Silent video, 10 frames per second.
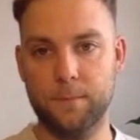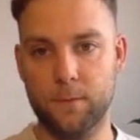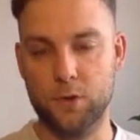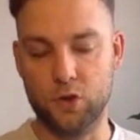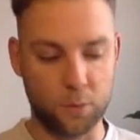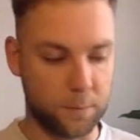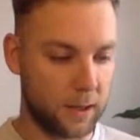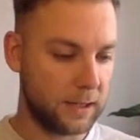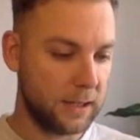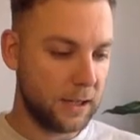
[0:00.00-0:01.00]
Super.
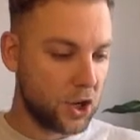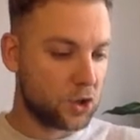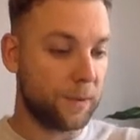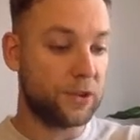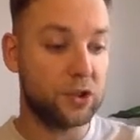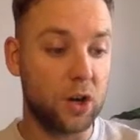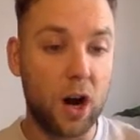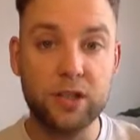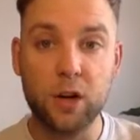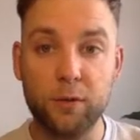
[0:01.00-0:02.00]
So I
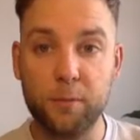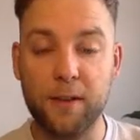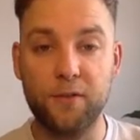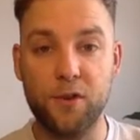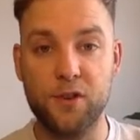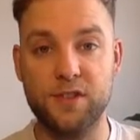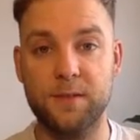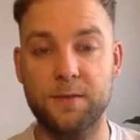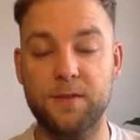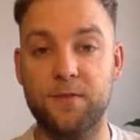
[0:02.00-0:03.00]
started off with my first
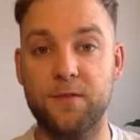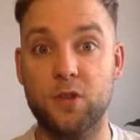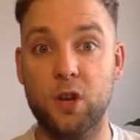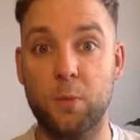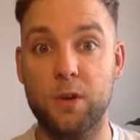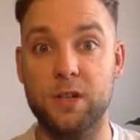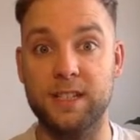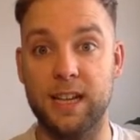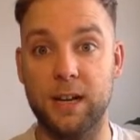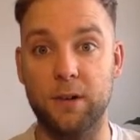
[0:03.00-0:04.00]
term, which is
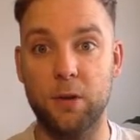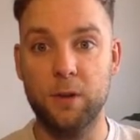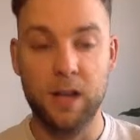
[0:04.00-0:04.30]
0.